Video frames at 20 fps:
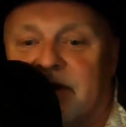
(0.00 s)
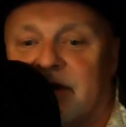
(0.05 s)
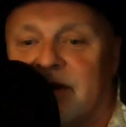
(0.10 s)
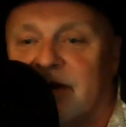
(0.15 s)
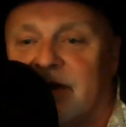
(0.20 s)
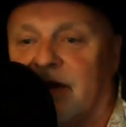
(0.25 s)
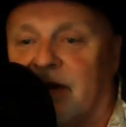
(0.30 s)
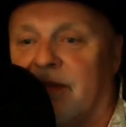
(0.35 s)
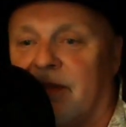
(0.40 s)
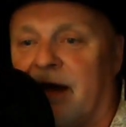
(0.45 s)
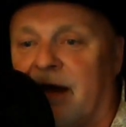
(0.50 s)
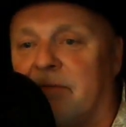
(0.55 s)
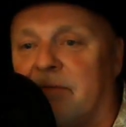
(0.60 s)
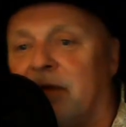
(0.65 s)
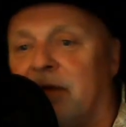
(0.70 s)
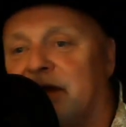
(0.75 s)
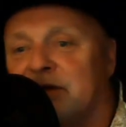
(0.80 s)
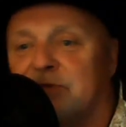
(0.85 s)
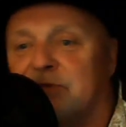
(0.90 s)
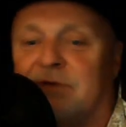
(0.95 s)
and that
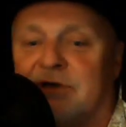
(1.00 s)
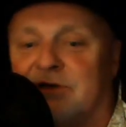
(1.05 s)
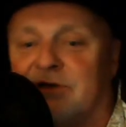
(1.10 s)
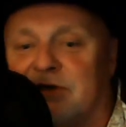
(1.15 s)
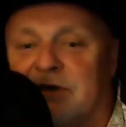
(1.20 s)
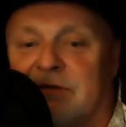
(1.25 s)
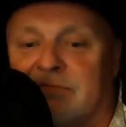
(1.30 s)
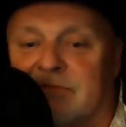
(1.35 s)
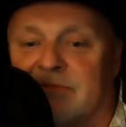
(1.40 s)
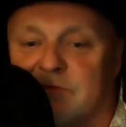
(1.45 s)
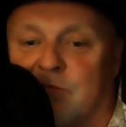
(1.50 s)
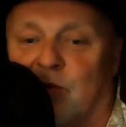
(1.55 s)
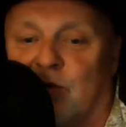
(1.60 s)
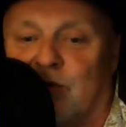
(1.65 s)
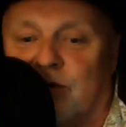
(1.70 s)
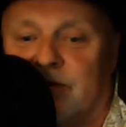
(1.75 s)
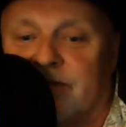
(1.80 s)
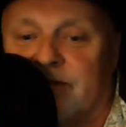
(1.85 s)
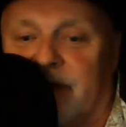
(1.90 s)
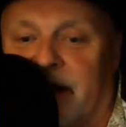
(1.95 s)
makes me seem
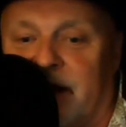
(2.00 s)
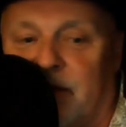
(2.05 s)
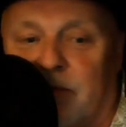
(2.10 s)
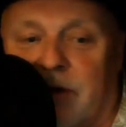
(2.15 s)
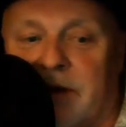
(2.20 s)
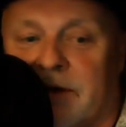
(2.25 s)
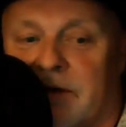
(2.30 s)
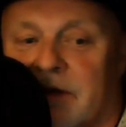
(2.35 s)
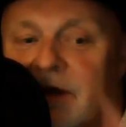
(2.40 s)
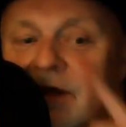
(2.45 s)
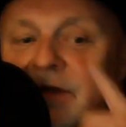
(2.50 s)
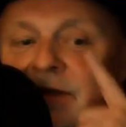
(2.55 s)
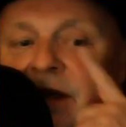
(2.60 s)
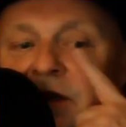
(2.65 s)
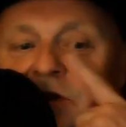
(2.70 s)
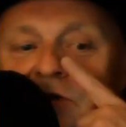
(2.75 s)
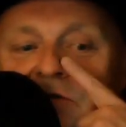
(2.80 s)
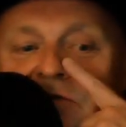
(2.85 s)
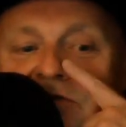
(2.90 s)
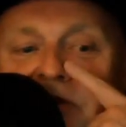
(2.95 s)
smaller. Anyway,
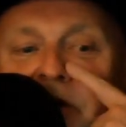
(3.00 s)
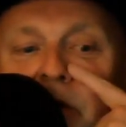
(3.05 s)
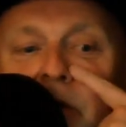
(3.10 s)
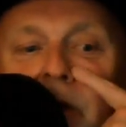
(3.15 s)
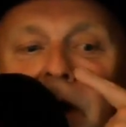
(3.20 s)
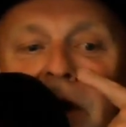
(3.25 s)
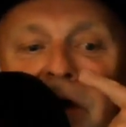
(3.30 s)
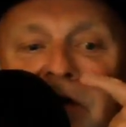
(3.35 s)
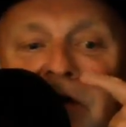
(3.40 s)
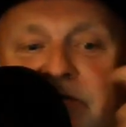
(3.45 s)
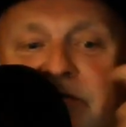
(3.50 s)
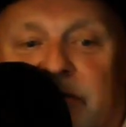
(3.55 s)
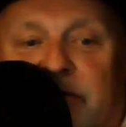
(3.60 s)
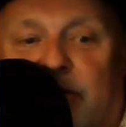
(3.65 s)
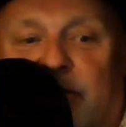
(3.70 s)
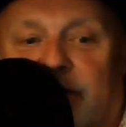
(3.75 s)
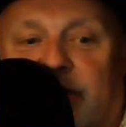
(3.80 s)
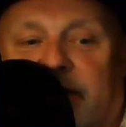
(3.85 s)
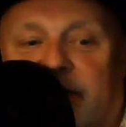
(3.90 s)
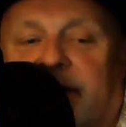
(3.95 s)
thank you, Phil Weller, for
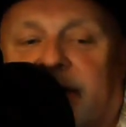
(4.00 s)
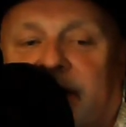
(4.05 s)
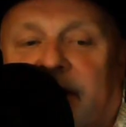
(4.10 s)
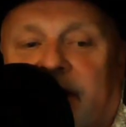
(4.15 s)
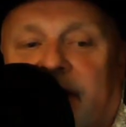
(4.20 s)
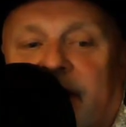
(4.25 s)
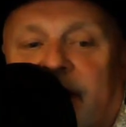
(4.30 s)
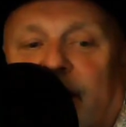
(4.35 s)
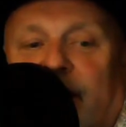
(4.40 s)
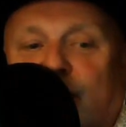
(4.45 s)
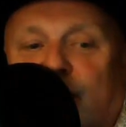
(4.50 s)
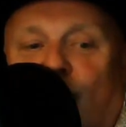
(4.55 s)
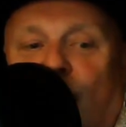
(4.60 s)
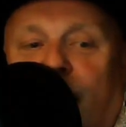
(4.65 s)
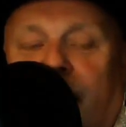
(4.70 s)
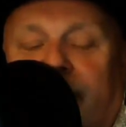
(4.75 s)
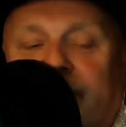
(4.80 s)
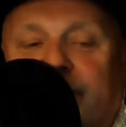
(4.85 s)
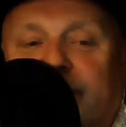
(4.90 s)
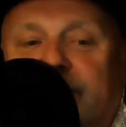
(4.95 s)
a
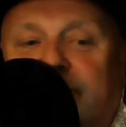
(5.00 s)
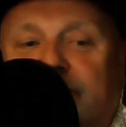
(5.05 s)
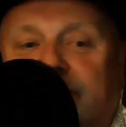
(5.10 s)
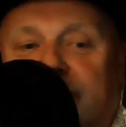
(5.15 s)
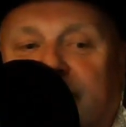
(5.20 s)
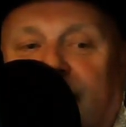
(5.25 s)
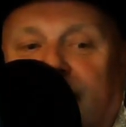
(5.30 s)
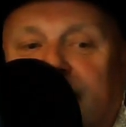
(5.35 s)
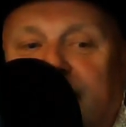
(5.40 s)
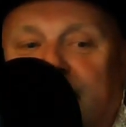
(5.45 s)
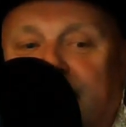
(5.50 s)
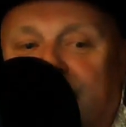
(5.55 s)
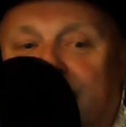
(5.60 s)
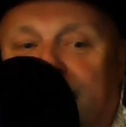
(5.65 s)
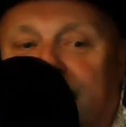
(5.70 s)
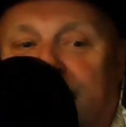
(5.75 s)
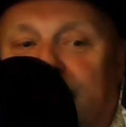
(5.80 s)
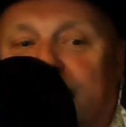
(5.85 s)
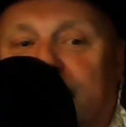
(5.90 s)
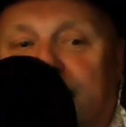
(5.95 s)
comment which is up to
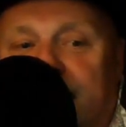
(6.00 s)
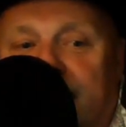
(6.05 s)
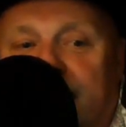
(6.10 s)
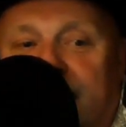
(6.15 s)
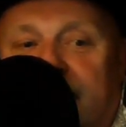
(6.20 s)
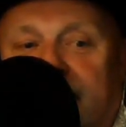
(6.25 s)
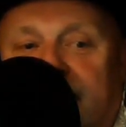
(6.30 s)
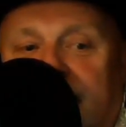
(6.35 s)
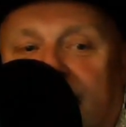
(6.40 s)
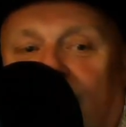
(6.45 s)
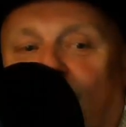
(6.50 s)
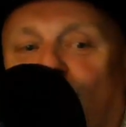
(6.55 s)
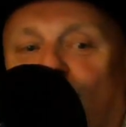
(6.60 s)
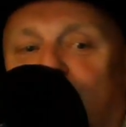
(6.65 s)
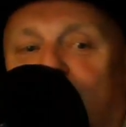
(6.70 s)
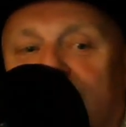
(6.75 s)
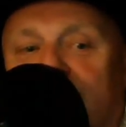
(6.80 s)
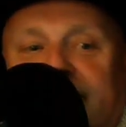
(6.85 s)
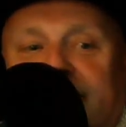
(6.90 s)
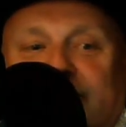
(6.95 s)
your usual
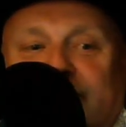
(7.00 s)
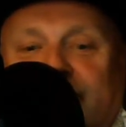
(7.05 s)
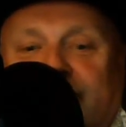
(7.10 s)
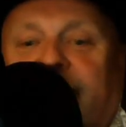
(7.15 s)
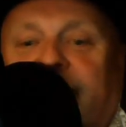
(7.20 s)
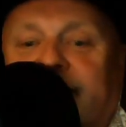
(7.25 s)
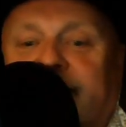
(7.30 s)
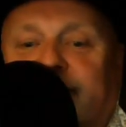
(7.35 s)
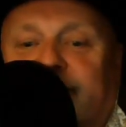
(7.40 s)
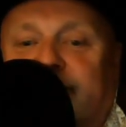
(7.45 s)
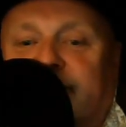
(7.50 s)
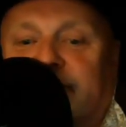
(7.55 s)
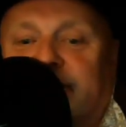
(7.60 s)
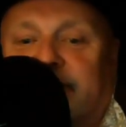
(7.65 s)
hopeless standard.